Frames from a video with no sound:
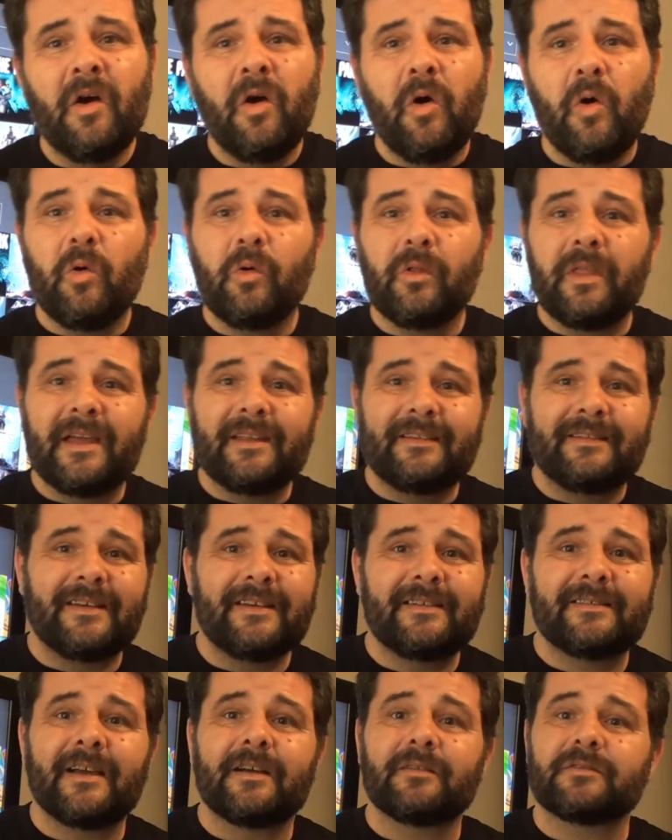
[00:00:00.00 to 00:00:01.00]
all their
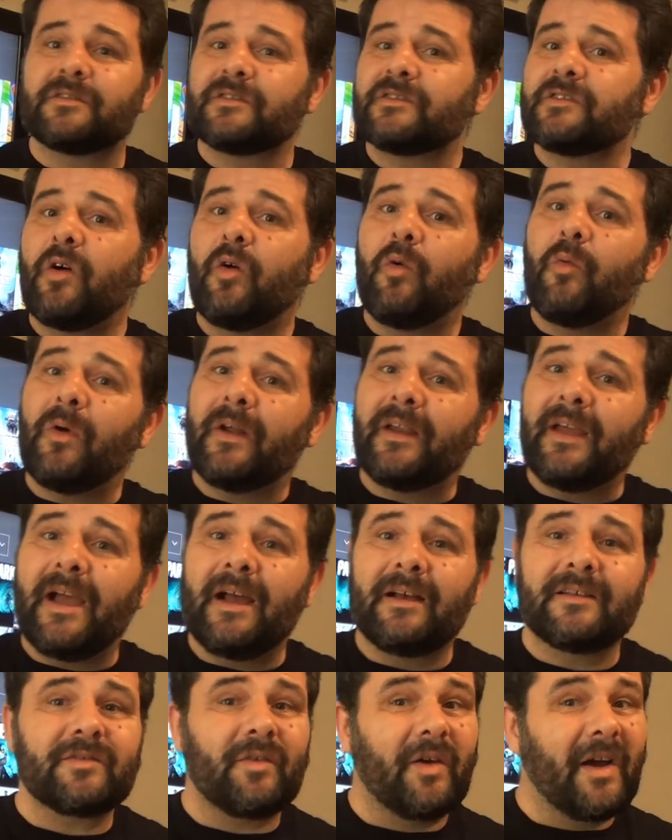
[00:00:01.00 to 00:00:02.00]
details and so on went
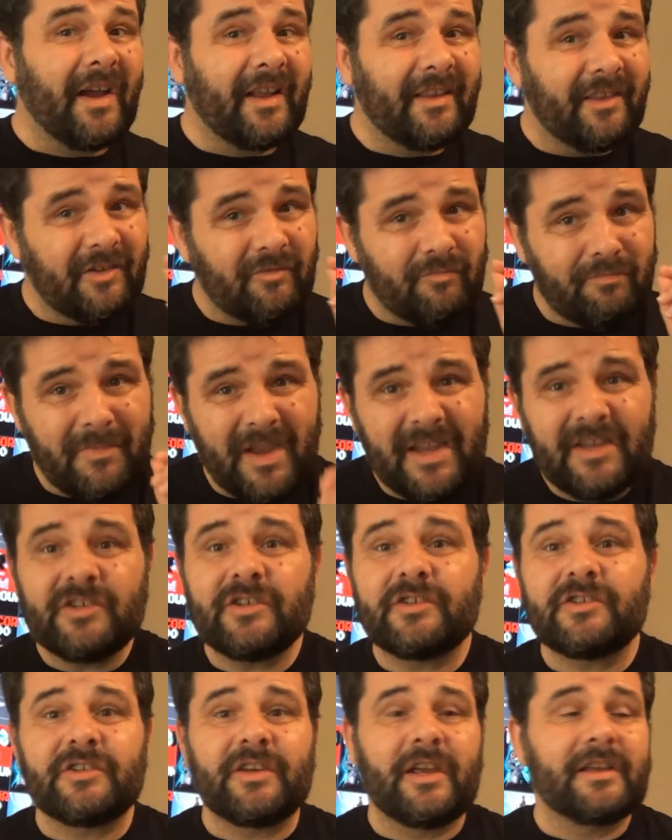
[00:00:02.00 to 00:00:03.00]
out. So I had the major
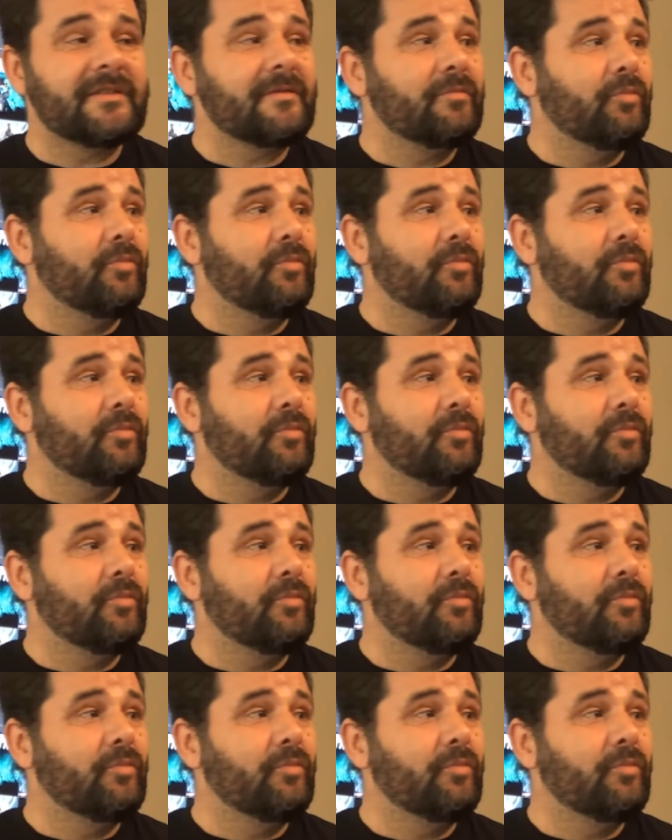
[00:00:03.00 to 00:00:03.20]
shits